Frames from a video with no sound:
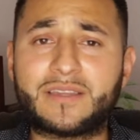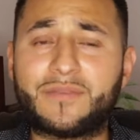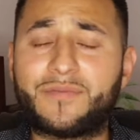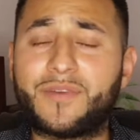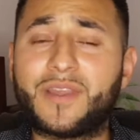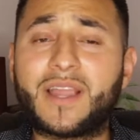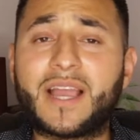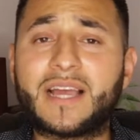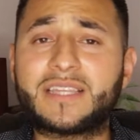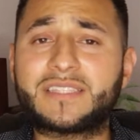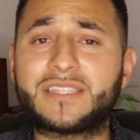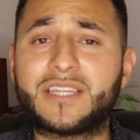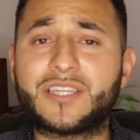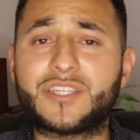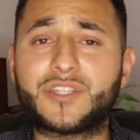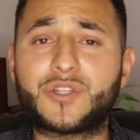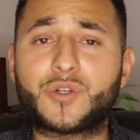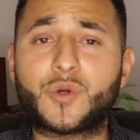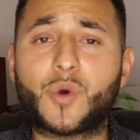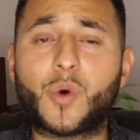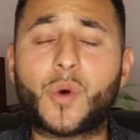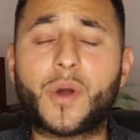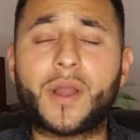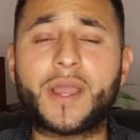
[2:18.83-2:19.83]
If you guys
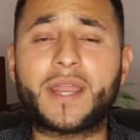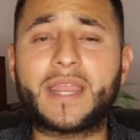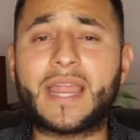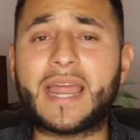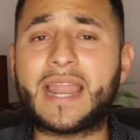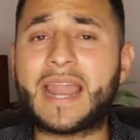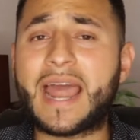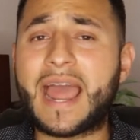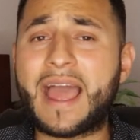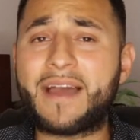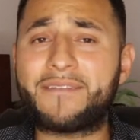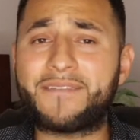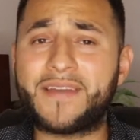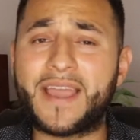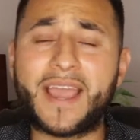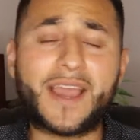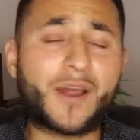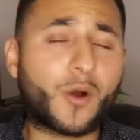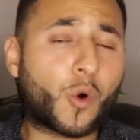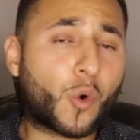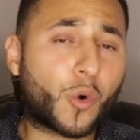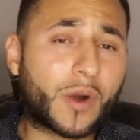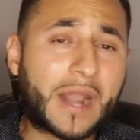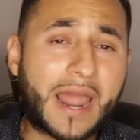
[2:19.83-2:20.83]
enjoyed and have
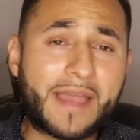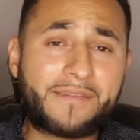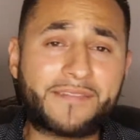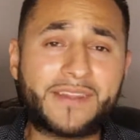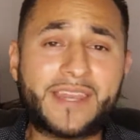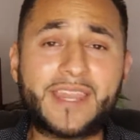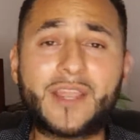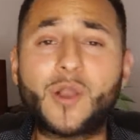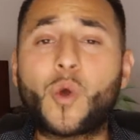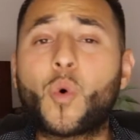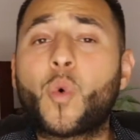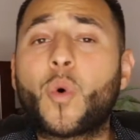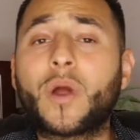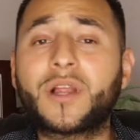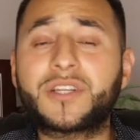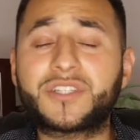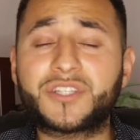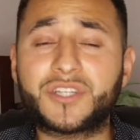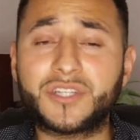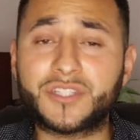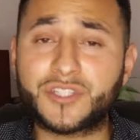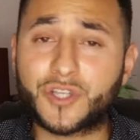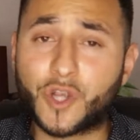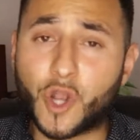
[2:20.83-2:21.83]
any
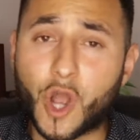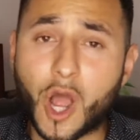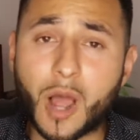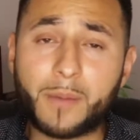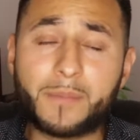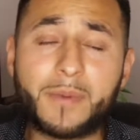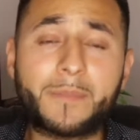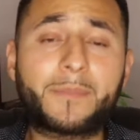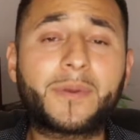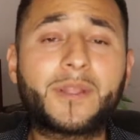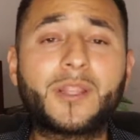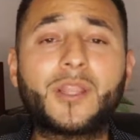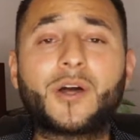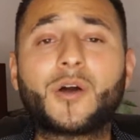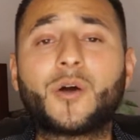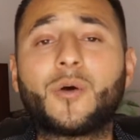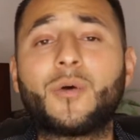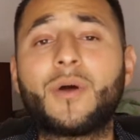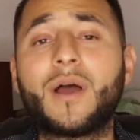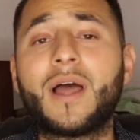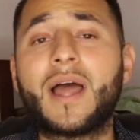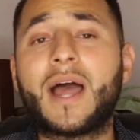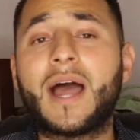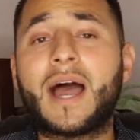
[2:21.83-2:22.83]
questions, comment
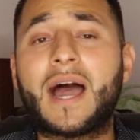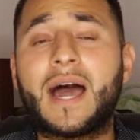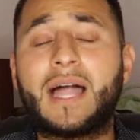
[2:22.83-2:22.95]
below.